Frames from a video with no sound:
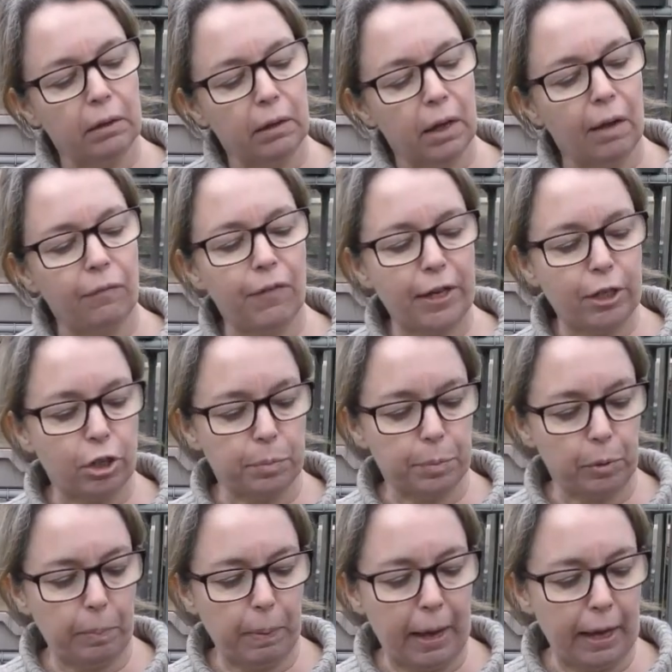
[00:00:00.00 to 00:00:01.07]
A
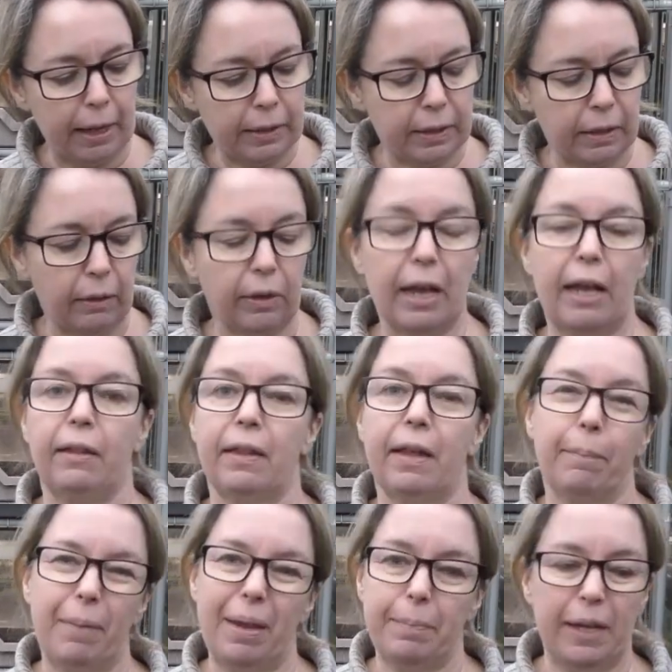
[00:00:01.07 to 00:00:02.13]
vegetable pack. So, okay, that
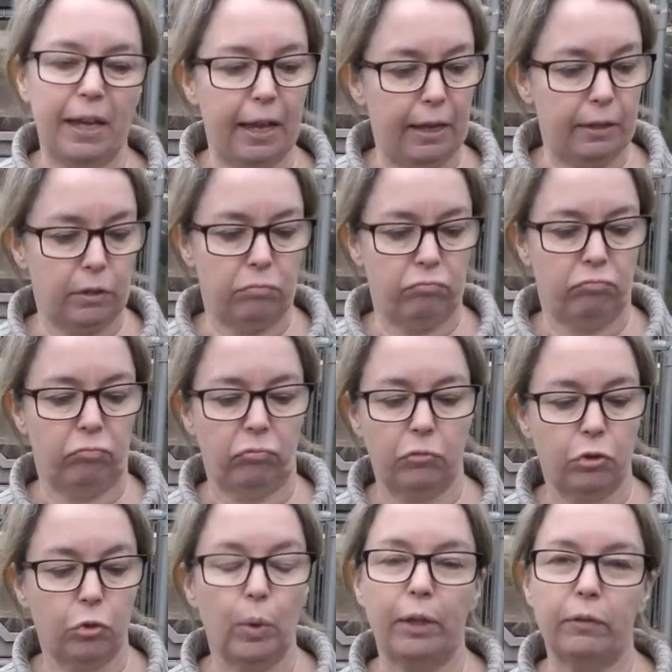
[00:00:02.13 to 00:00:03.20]
maybe had
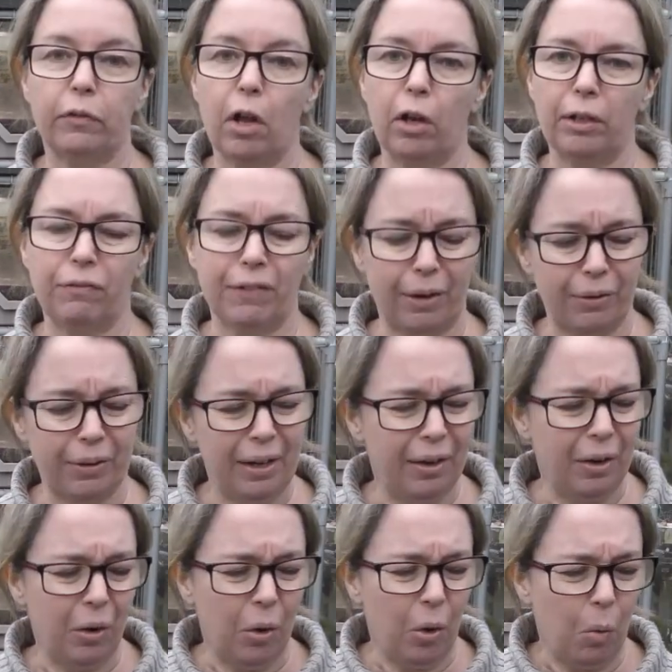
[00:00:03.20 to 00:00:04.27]
12 cauliflower.
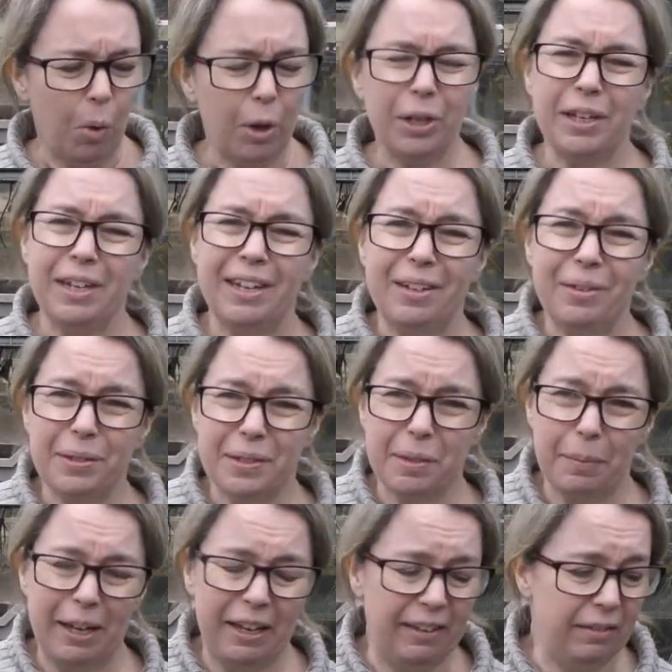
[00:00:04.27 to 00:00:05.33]
What can you use them
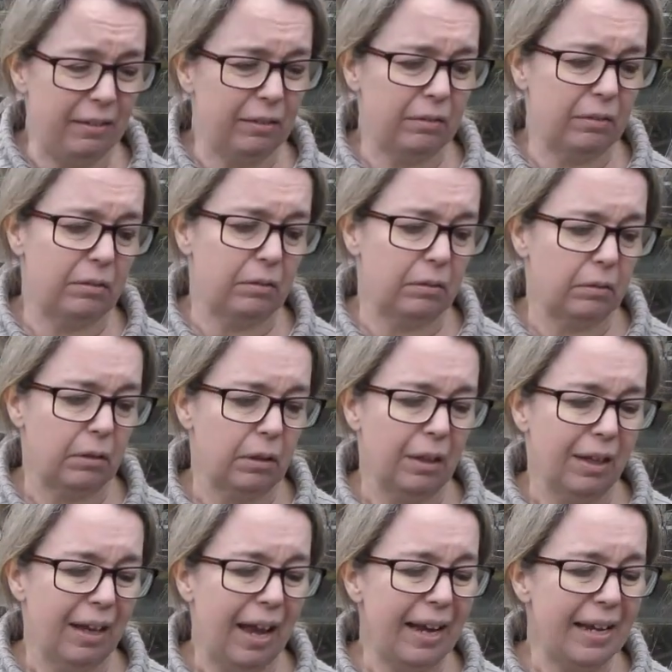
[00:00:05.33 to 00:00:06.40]
in?
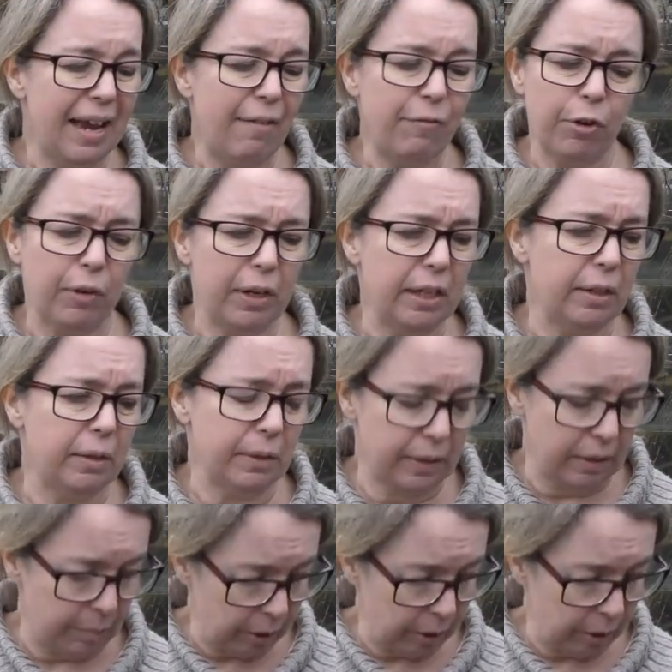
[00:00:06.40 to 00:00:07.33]
I never reuse them.